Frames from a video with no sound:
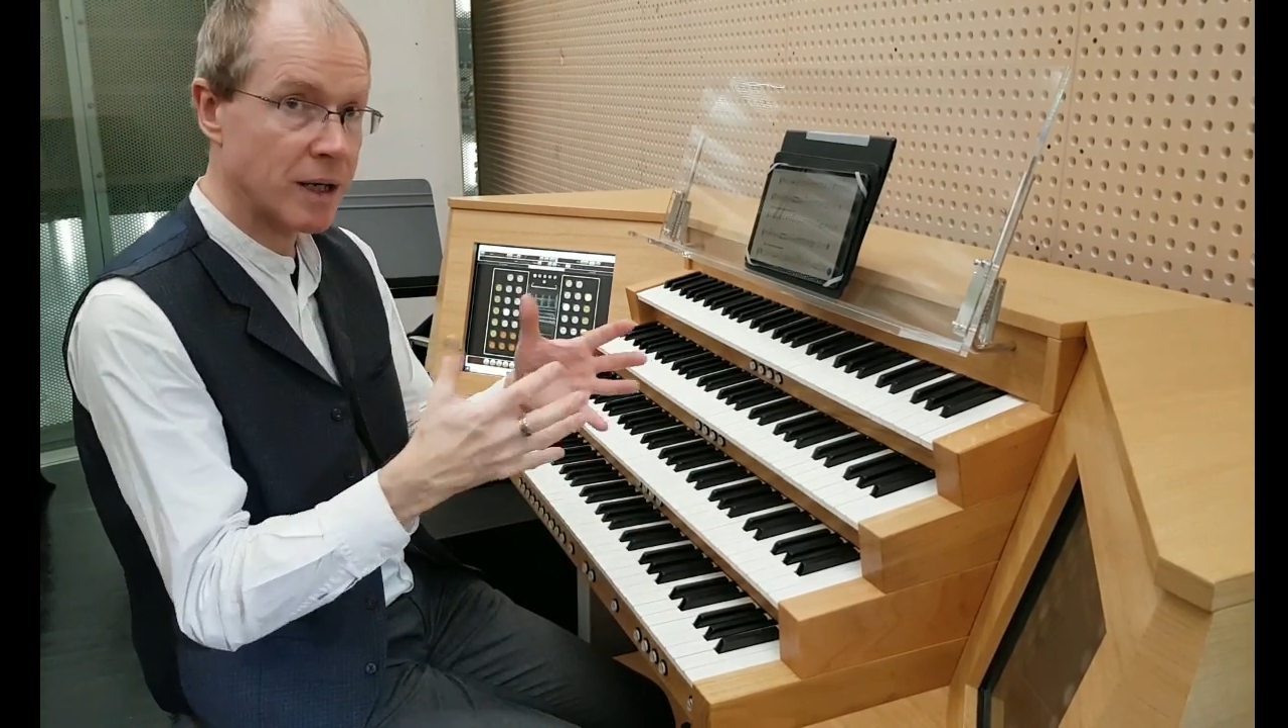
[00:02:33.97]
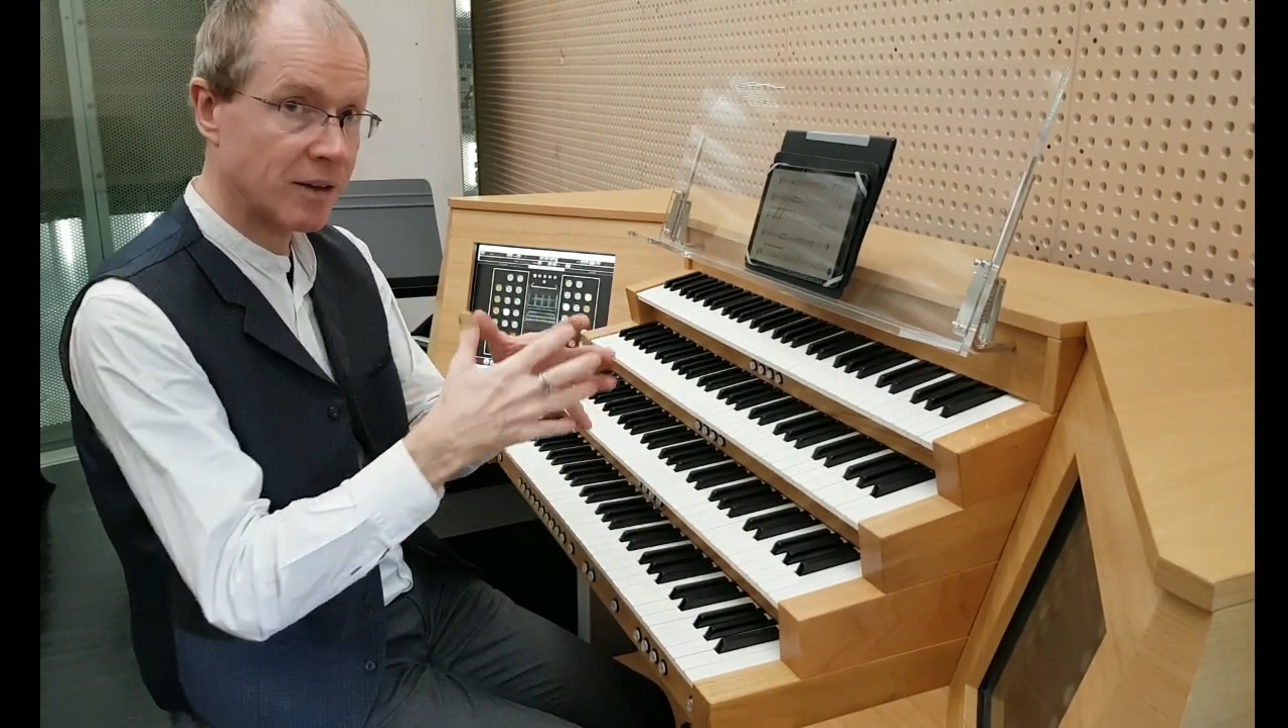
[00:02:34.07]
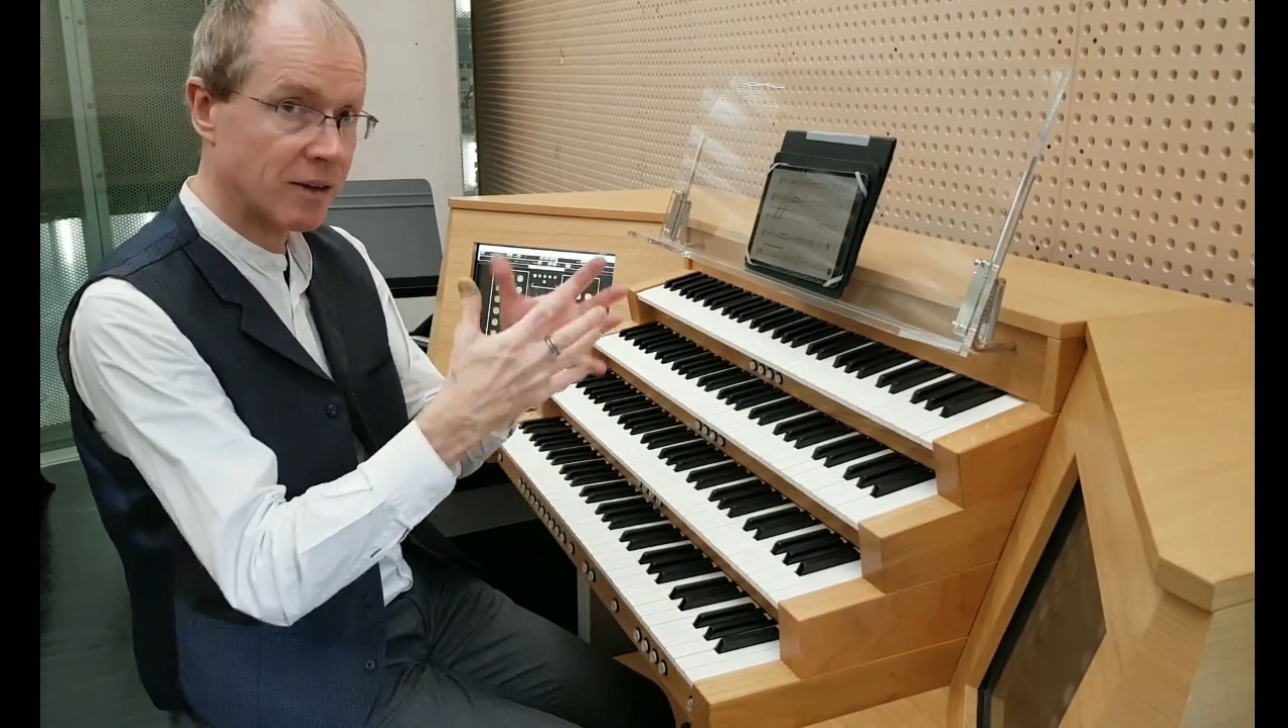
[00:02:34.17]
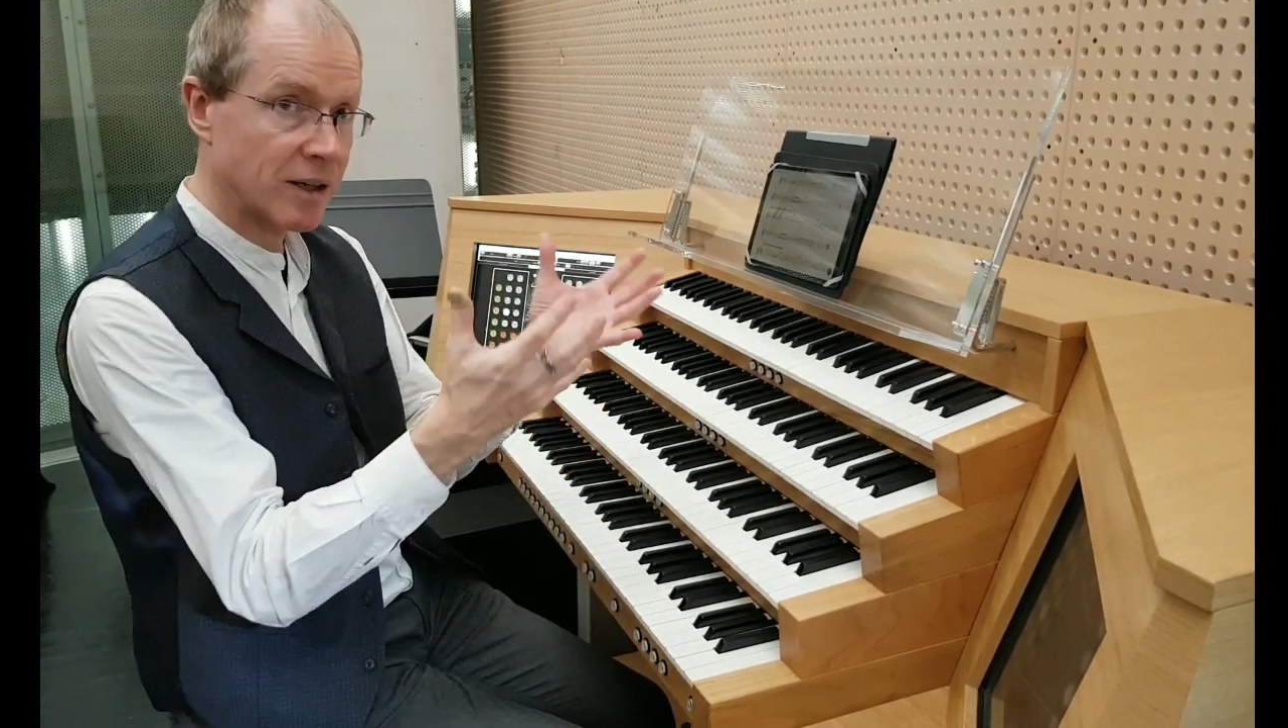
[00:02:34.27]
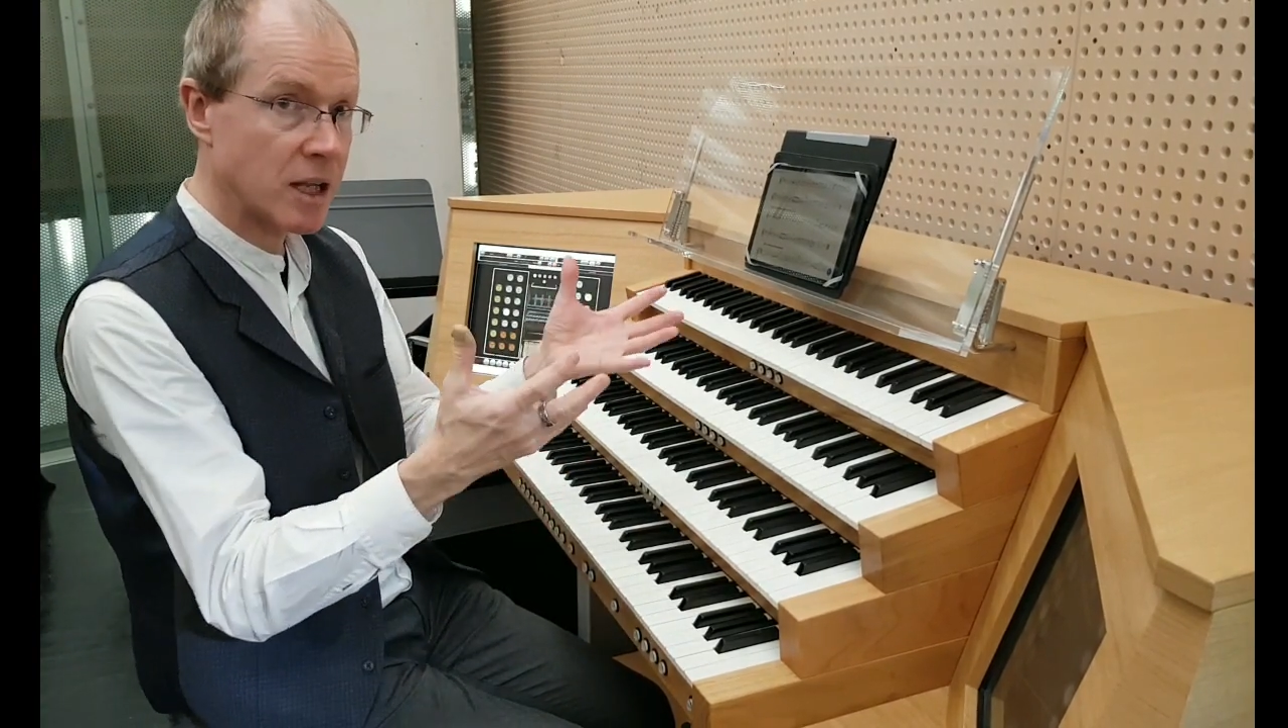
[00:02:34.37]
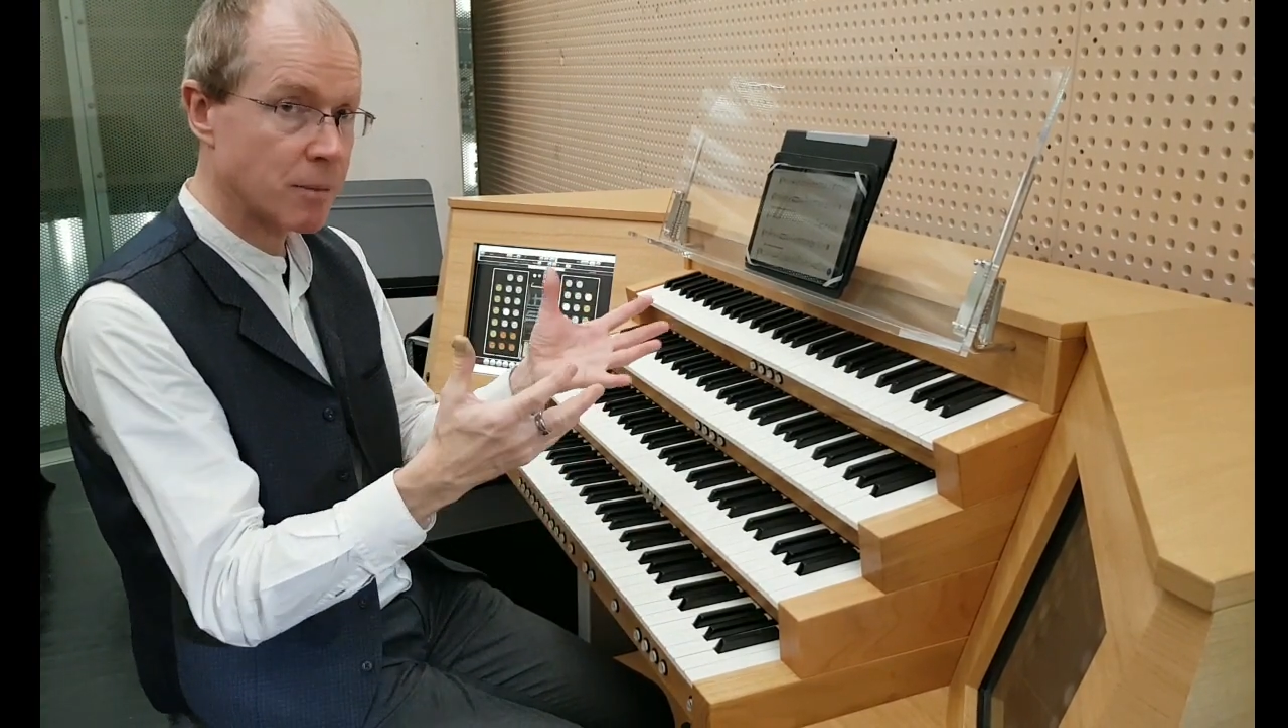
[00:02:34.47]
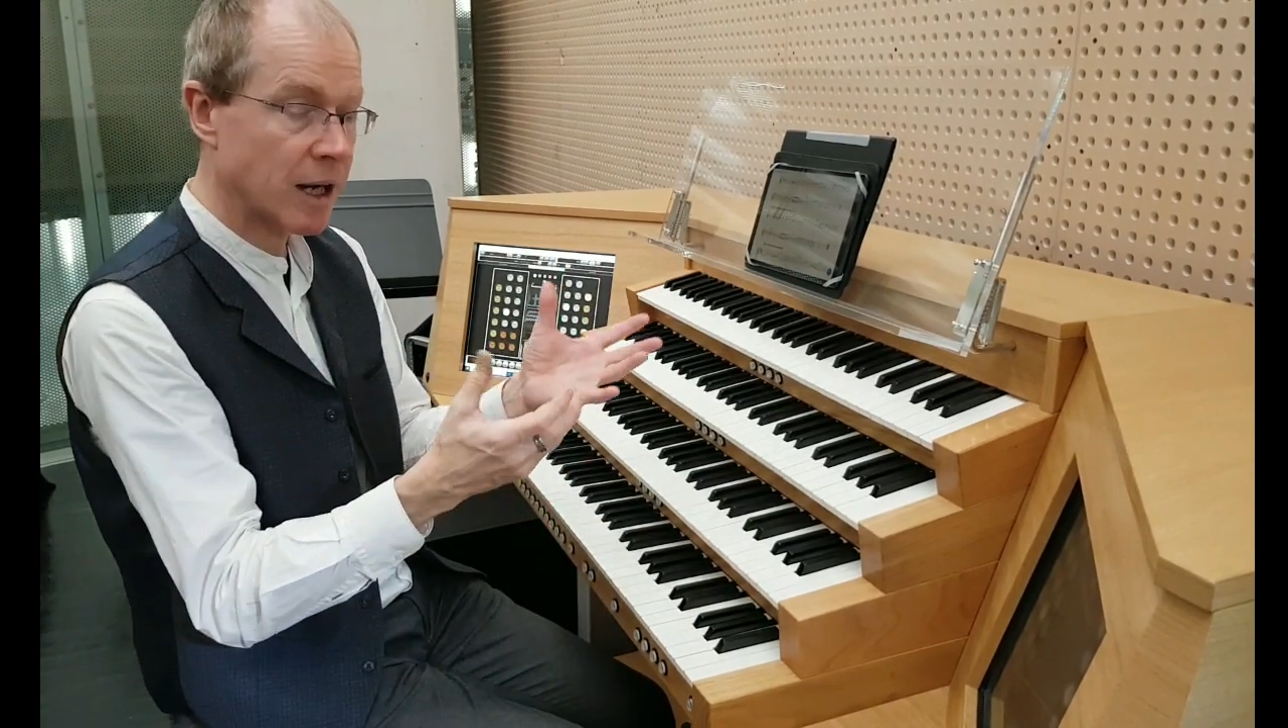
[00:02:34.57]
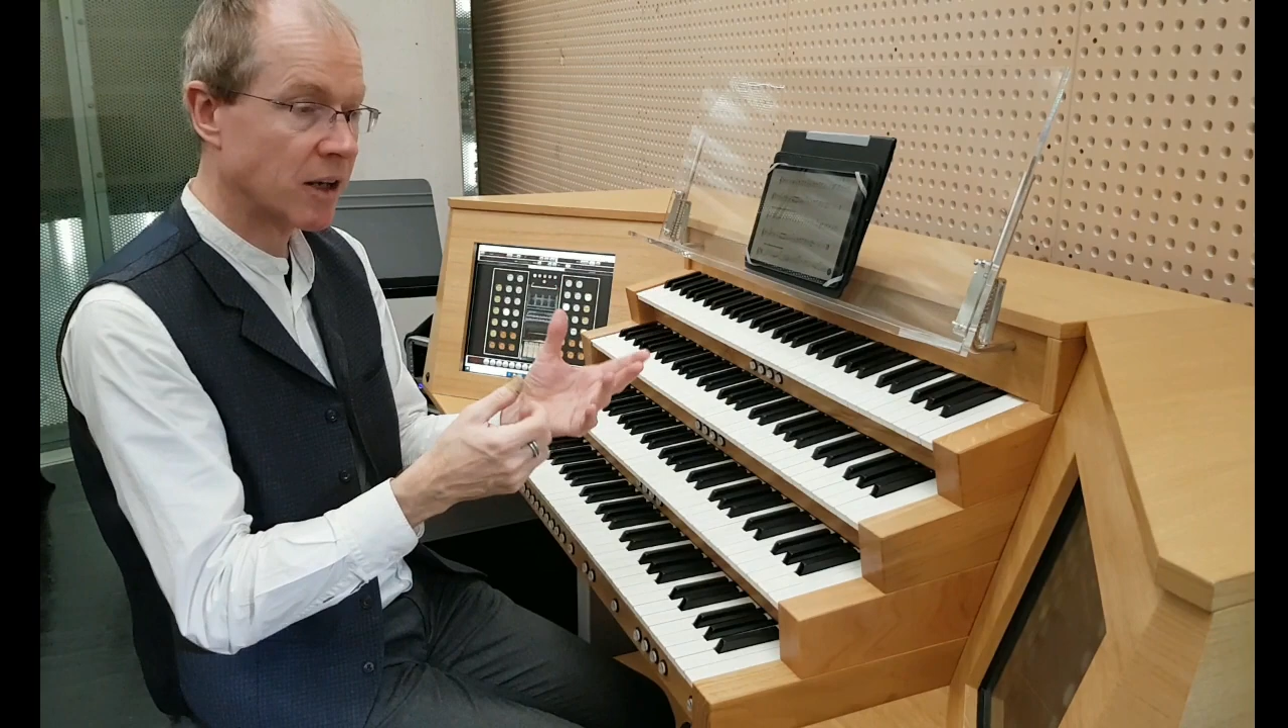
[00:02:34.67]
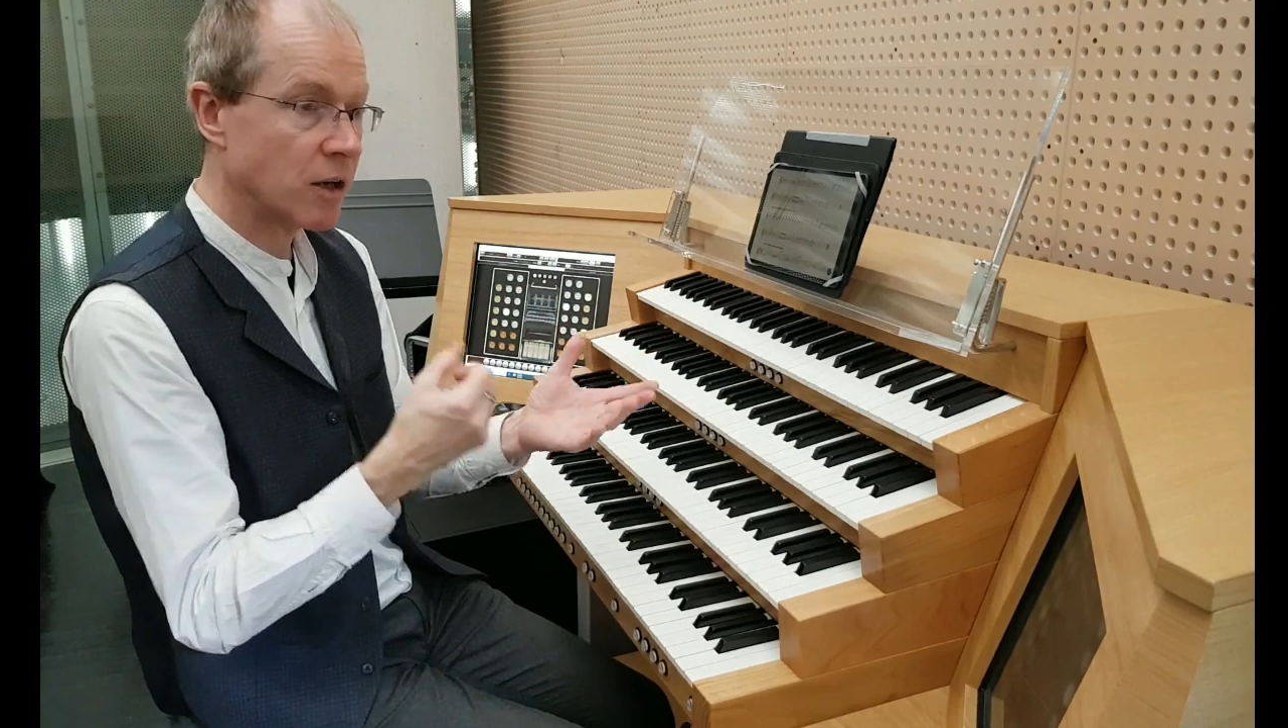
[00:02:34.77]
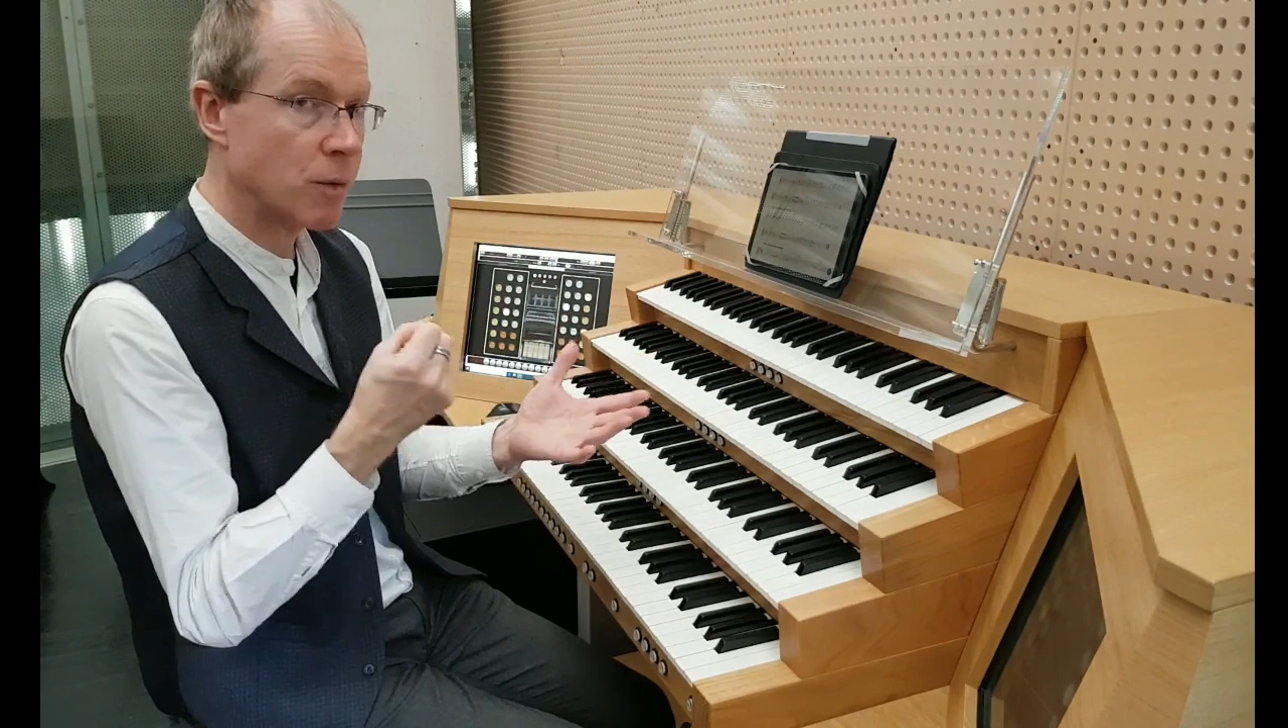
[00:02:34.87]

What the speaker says: see the melody,